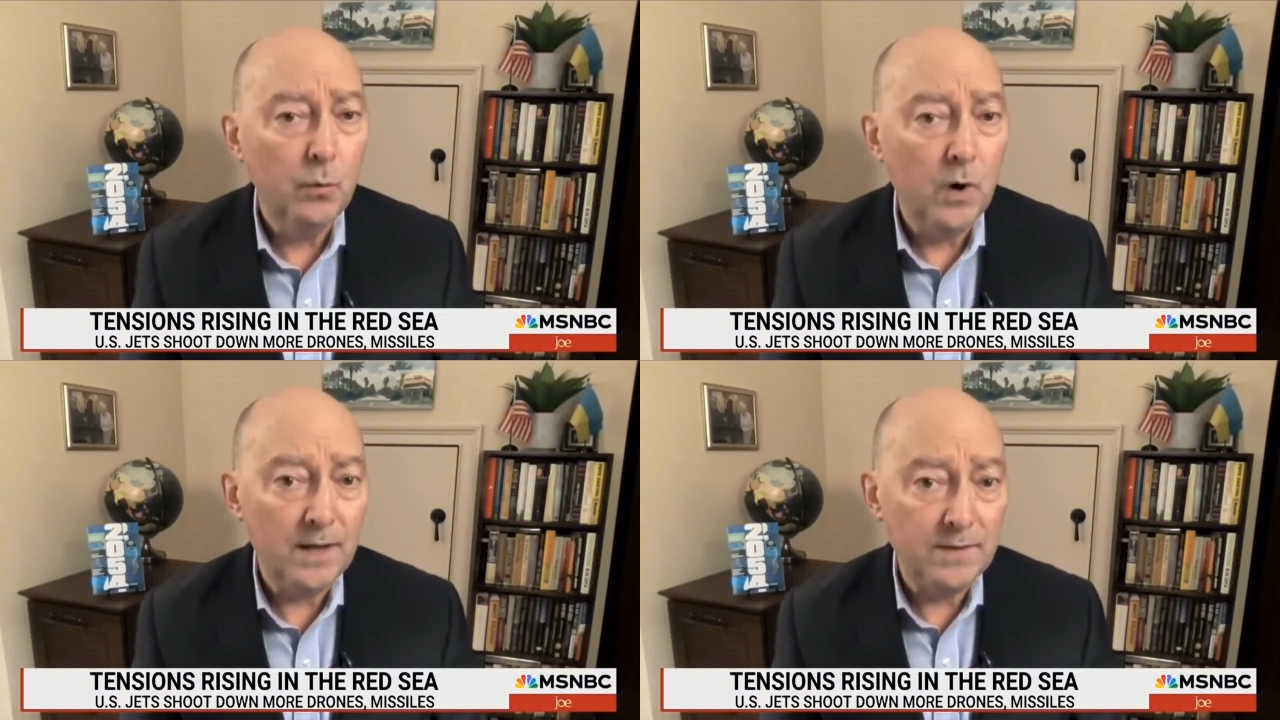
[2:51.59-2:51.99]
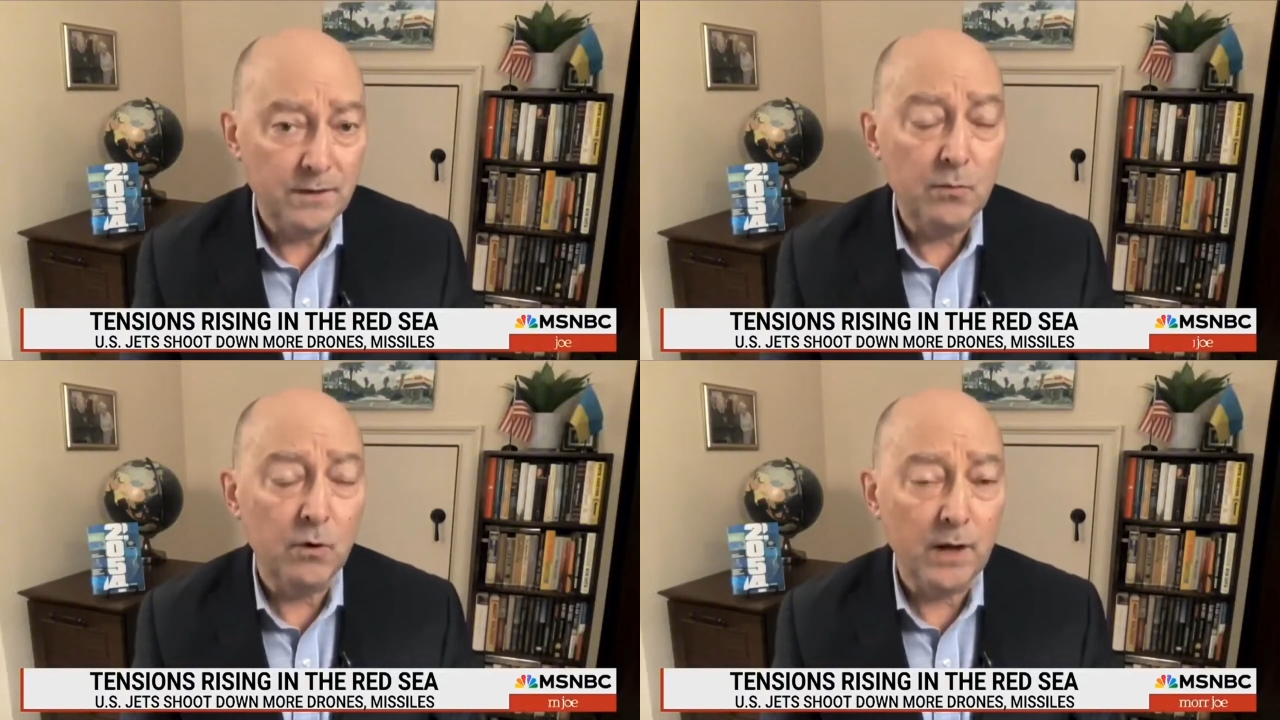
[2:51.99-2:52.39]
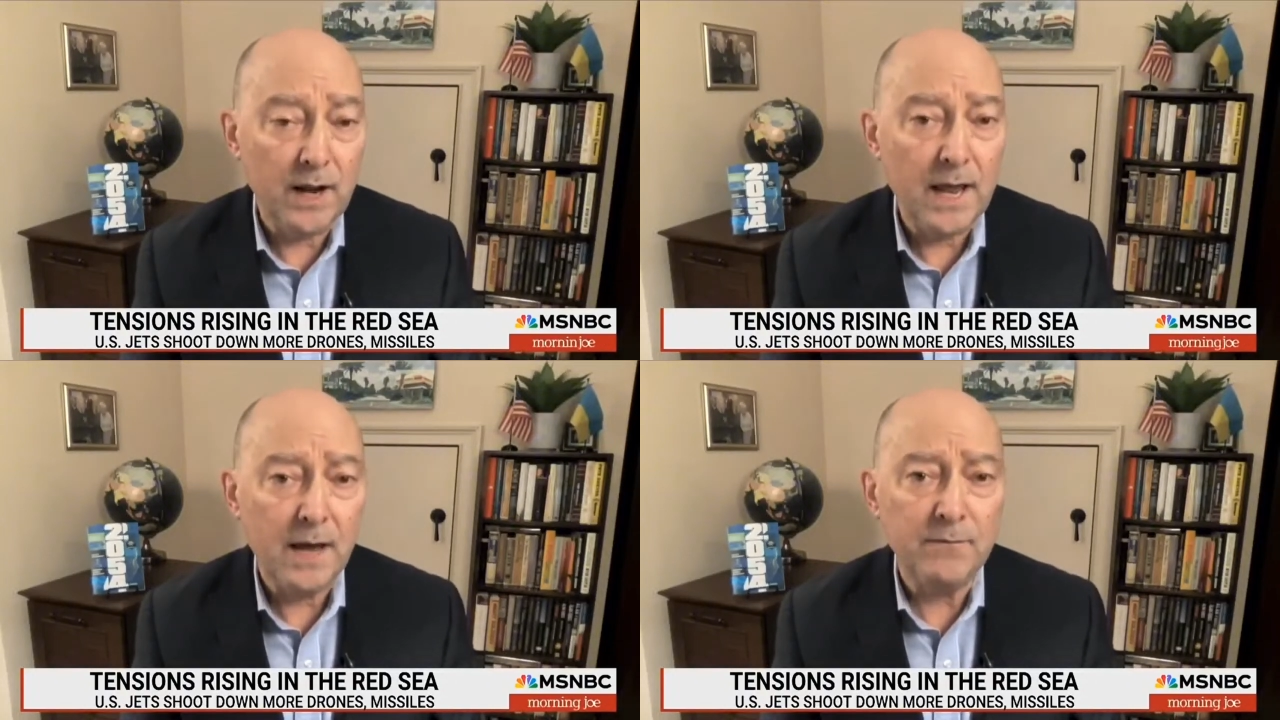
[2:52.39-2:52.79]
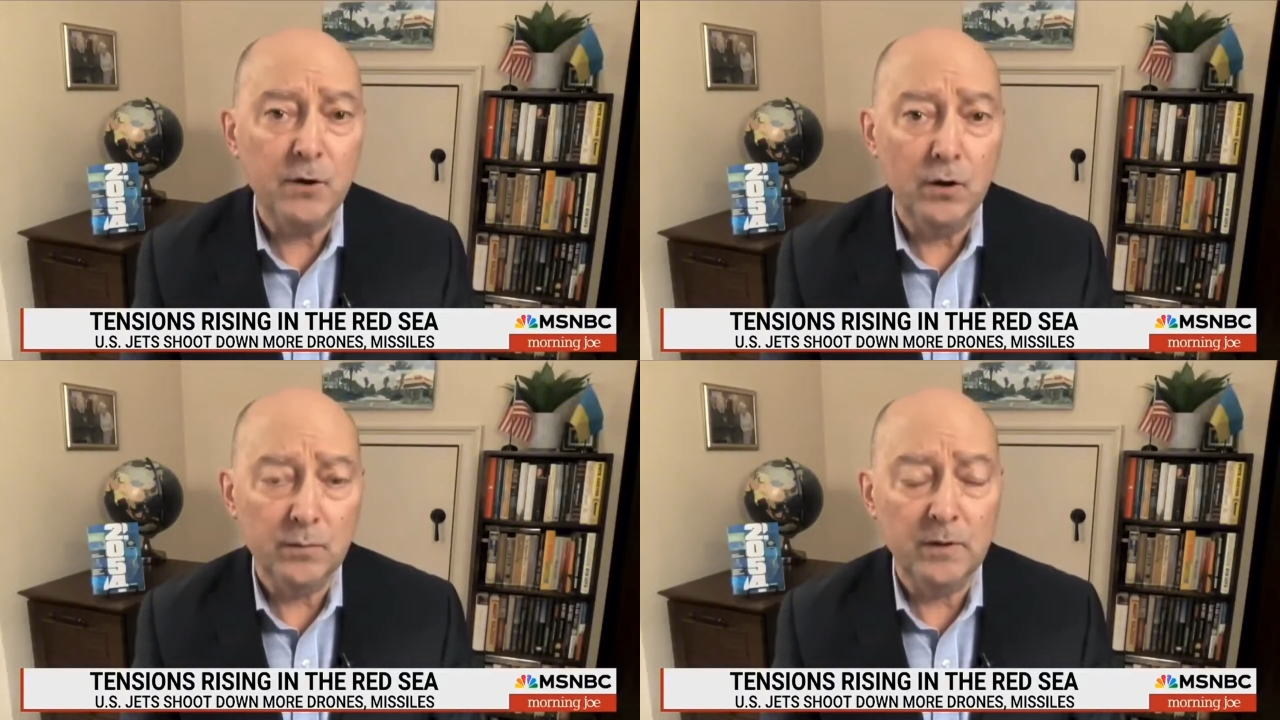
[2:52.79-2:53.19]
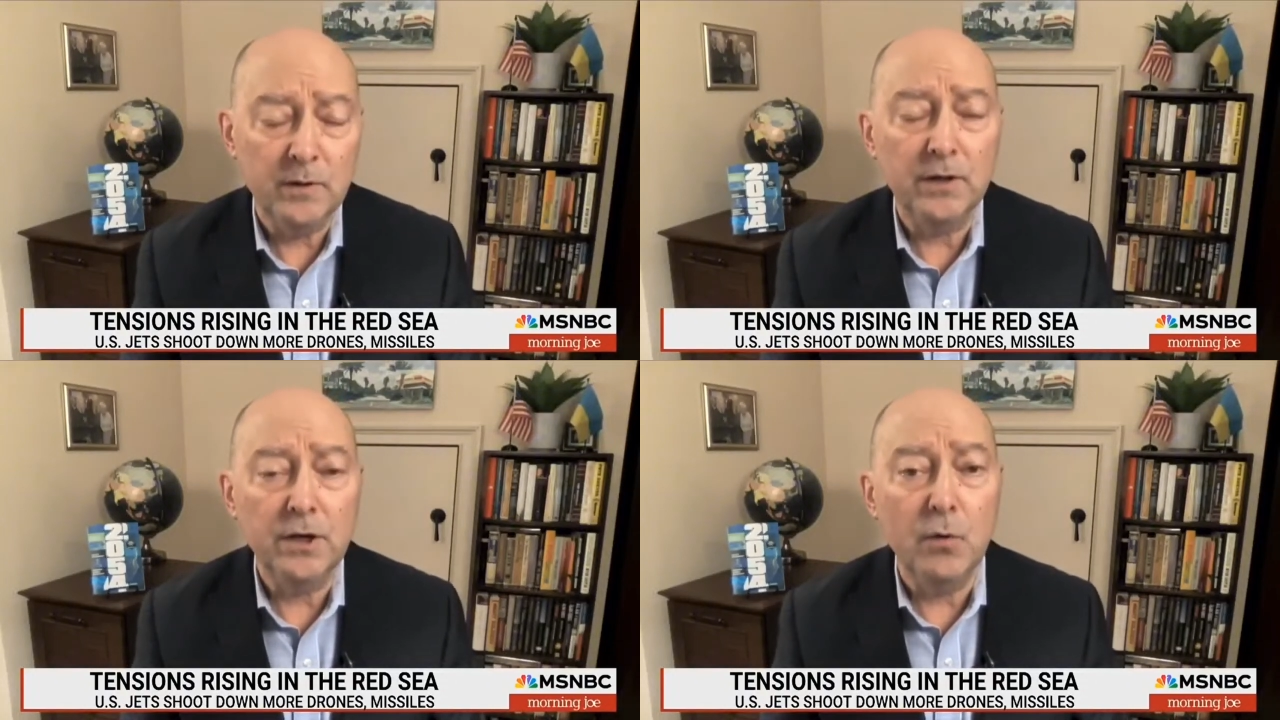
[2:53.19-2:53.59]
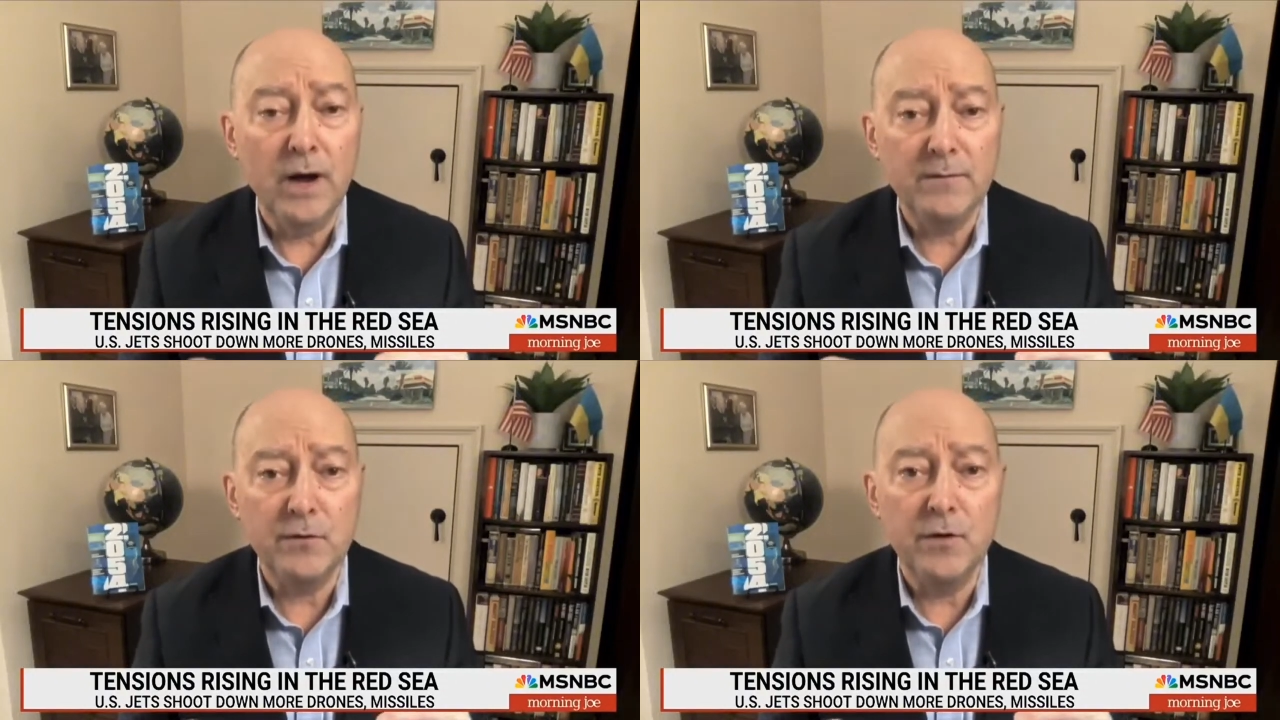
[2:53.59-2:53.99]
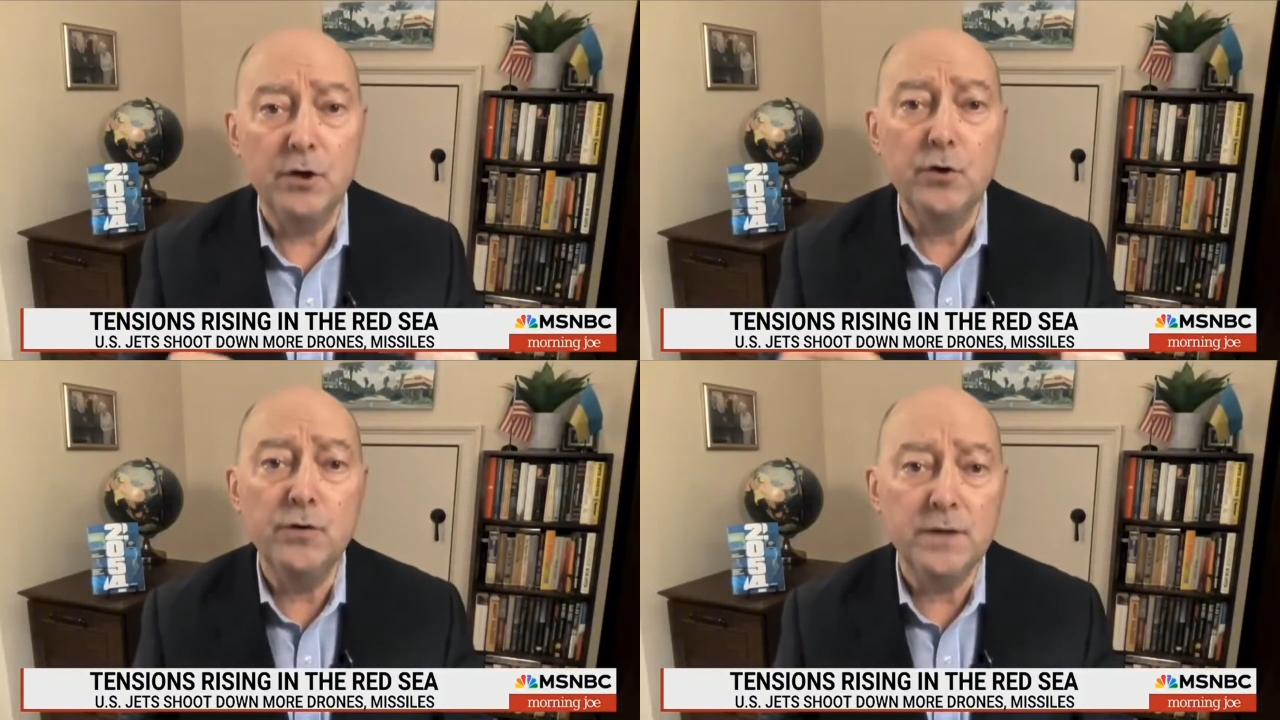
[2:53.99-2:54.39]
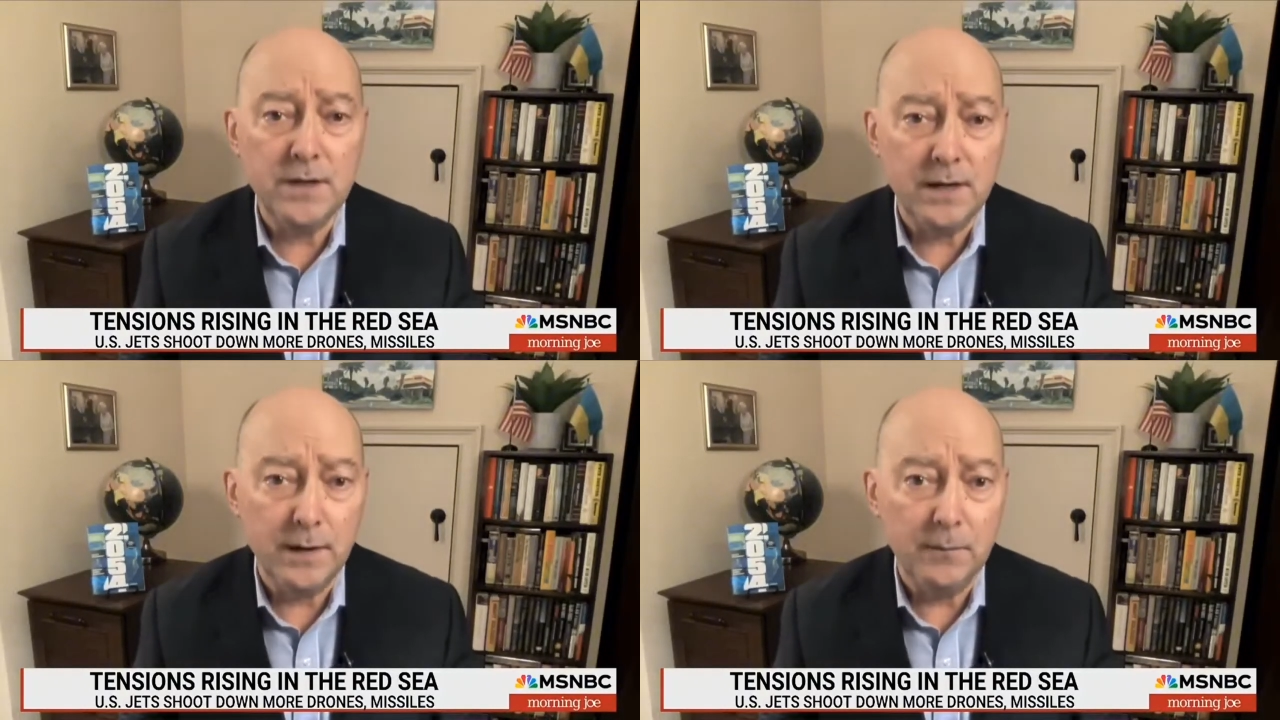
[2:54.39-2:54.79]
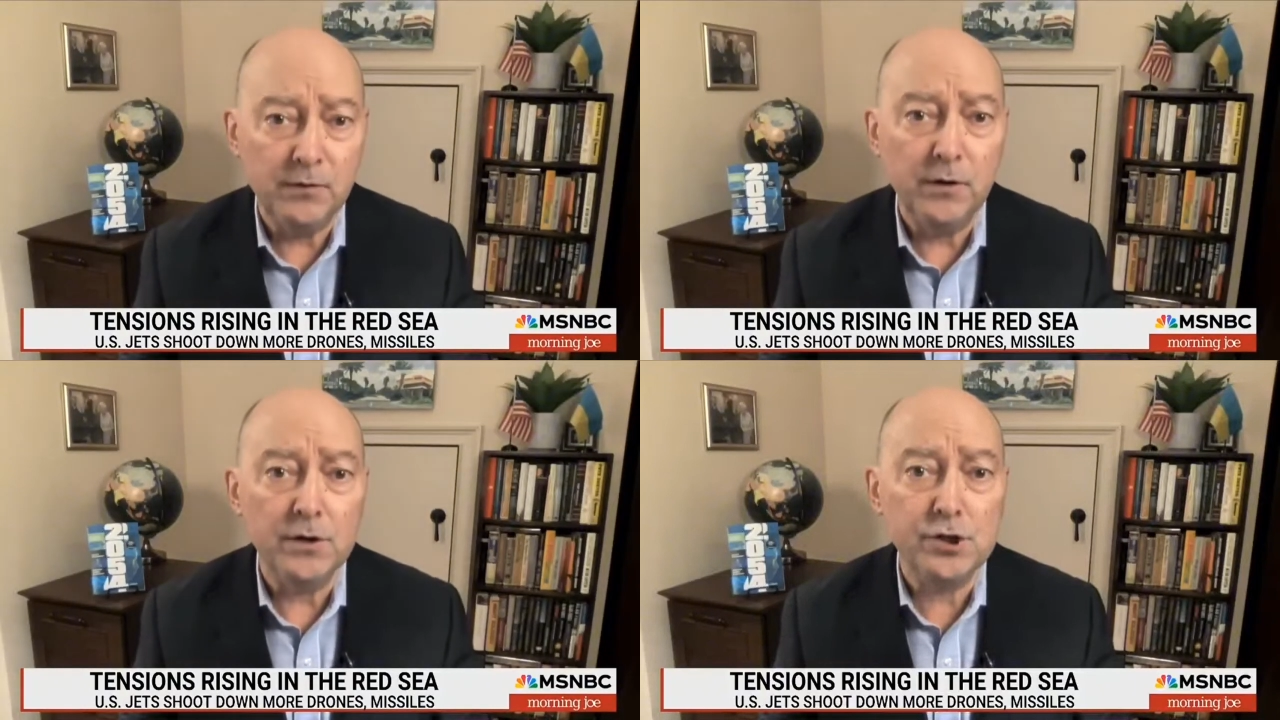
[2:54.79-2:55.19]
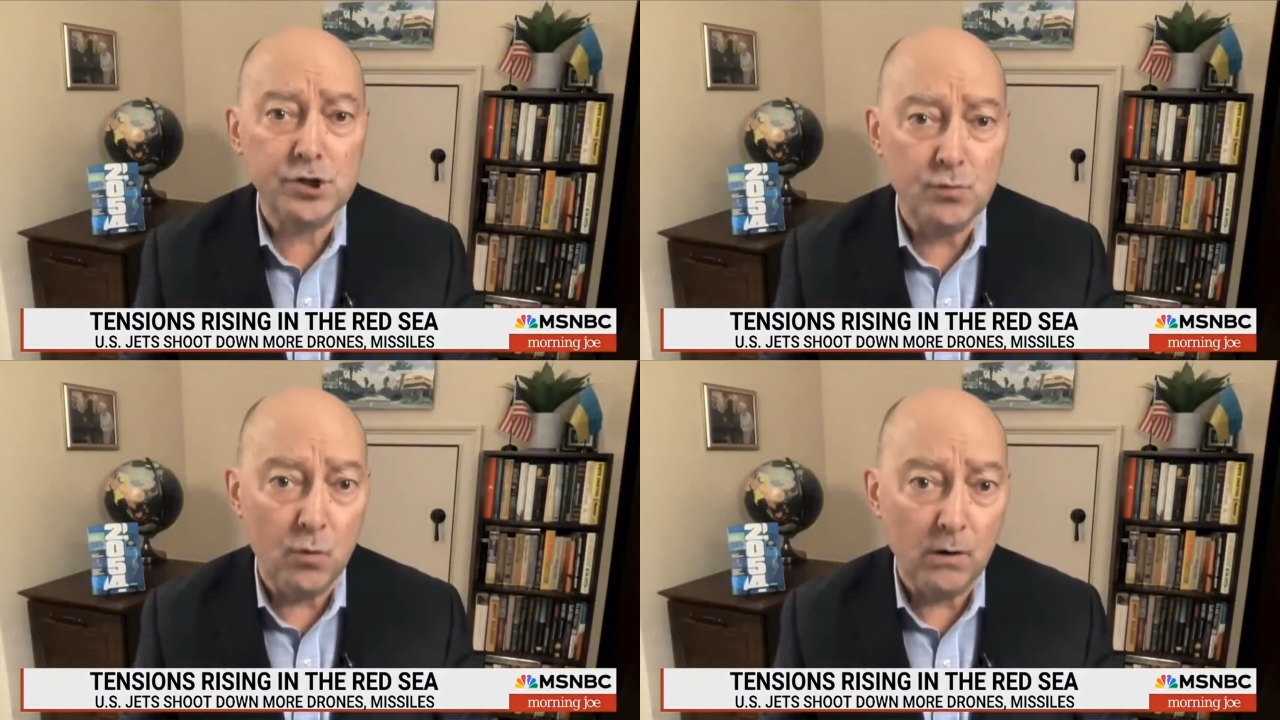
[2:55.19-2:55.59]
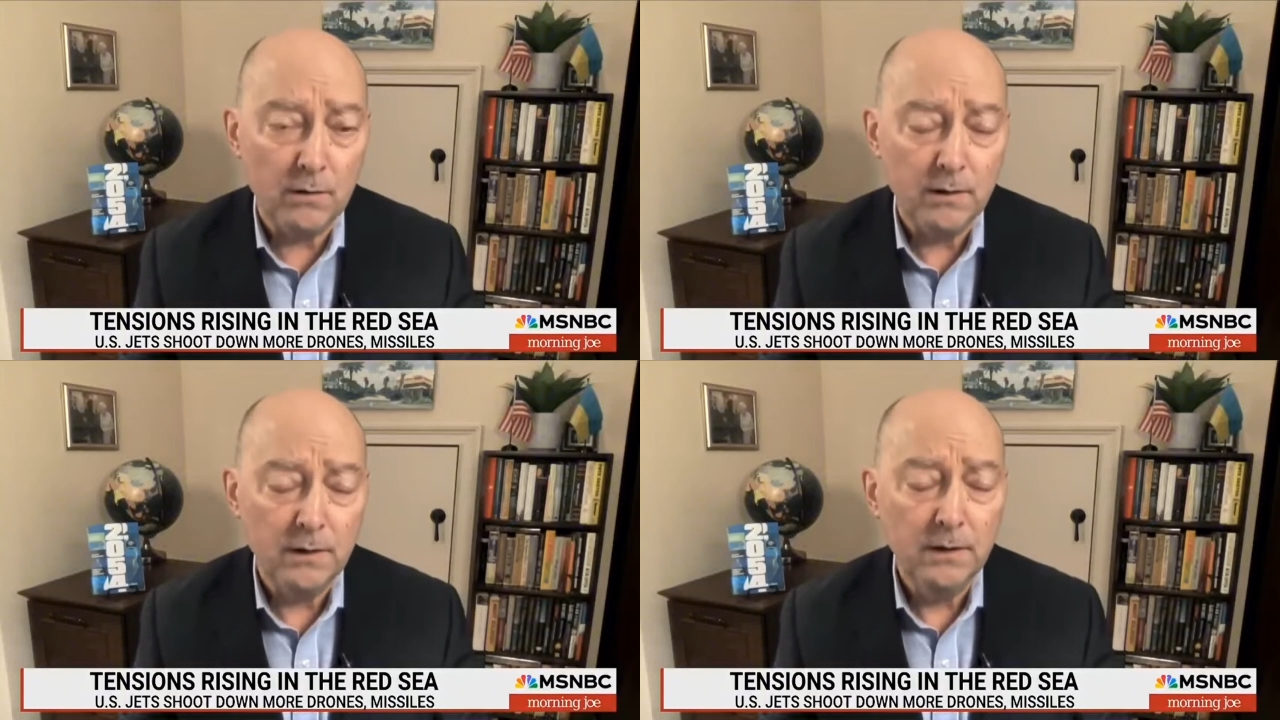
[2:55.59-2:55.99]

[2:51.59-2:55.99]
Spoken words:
I think we're going to have to ultimately go after the Houthi camps ashore